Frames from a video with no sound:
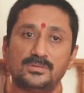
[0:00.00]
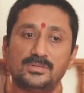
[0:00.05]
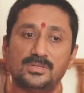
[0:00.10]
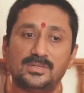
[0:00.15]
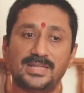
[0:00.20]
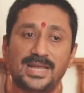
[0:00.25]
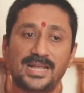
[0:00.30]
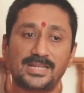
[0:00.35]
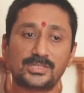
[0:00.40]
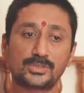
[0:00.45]

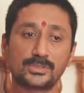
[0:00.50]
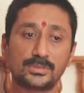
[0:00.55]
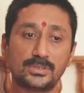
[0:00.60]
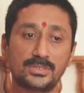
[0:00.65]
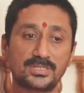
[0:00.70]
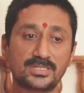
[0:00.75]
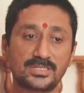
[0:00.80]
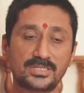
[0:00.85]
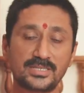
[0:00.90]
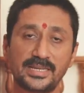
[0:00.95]
the
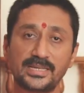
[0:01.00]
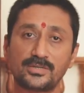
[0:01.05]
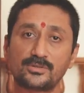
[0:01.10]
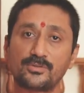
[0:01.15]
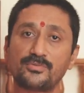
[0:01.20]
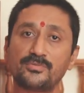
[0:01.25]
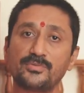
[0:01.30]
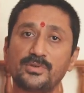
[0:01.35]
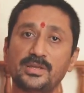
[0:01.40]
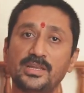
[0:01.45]
natural state
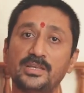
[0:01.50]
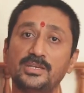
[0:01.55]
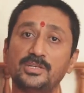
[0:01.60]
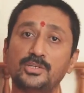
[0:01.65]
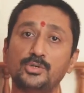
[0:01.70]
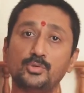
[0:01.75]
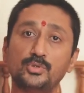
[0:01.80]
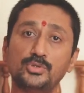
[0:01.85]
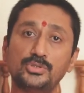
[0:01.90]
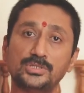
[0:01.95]
of
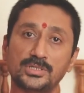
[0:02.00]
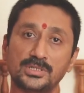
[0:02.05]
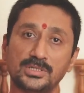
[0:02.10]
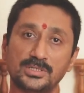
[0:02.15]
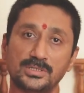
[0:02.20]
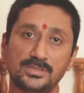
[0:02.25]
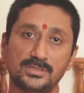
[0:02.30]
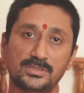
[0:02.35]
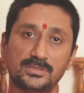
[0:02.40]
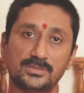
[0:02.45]

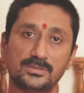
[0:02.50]
intuition,